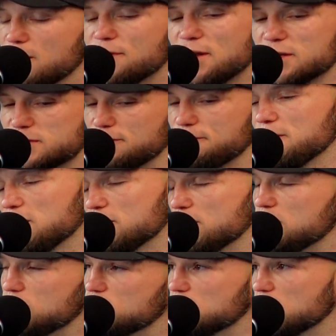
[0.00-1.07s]
That's the
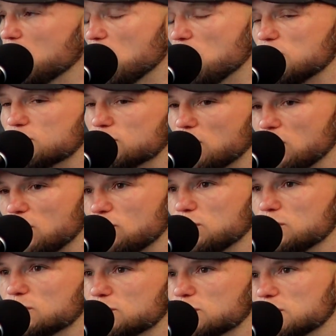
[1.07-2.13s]
foundation. I owe it to Art
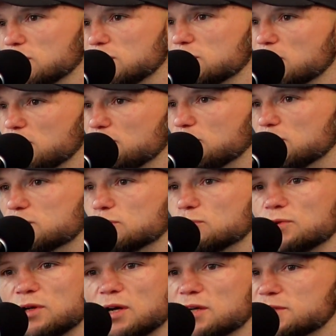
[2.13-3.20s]
Wilkes and Dave West and
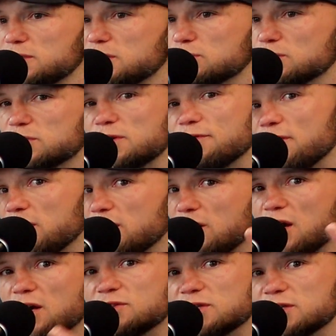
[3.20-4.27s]
all the guys at East West. So if any
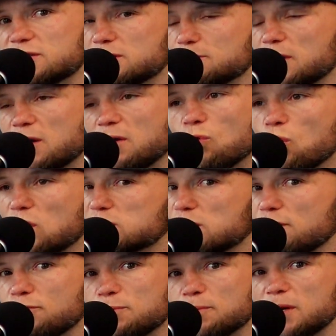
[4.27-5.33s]
of the guys you listen, man, I always
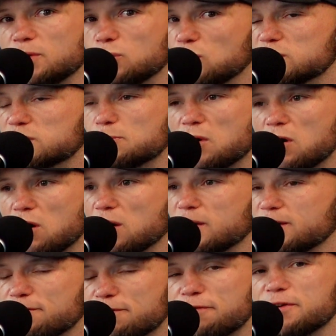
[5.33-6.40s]
love you, man. Always in my
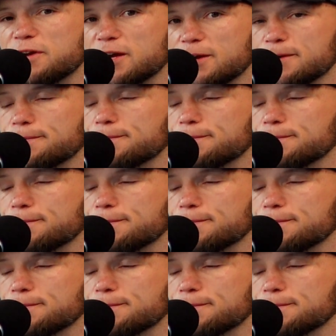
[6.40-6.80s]
heart. Never forget.